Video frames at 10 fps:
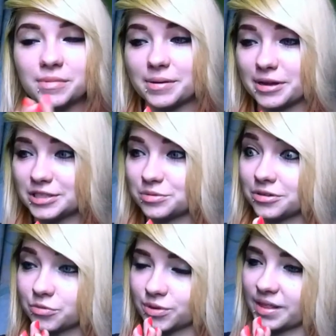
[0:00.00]
um, I might as
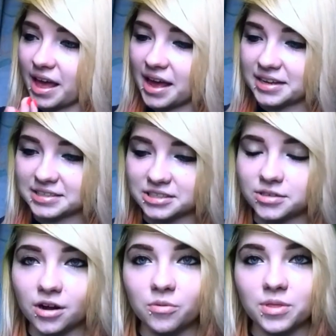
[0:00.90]
well relax,
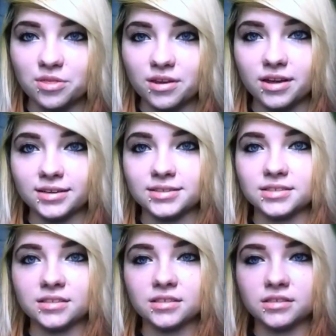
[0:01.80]
you know, with a
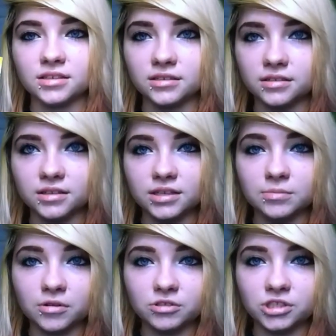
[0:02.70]
nice
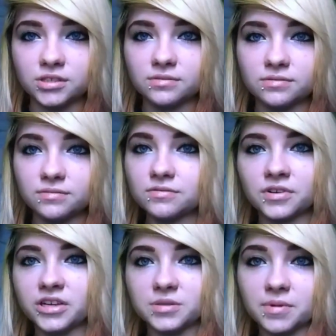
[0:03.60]
emoji
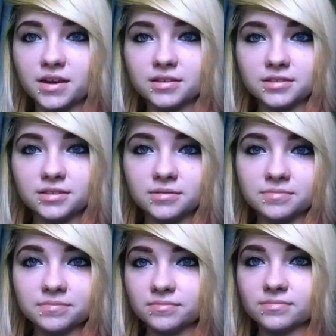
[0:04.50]
face mask.
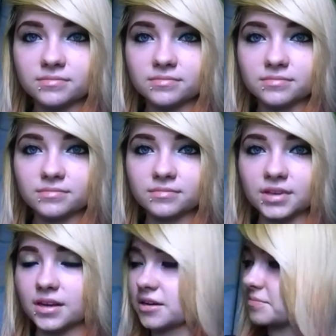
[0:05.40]

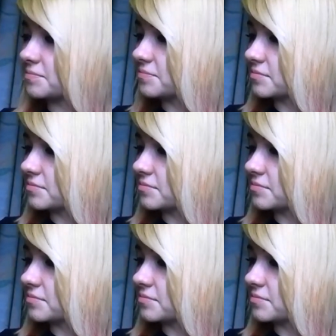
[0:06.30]
Yeah.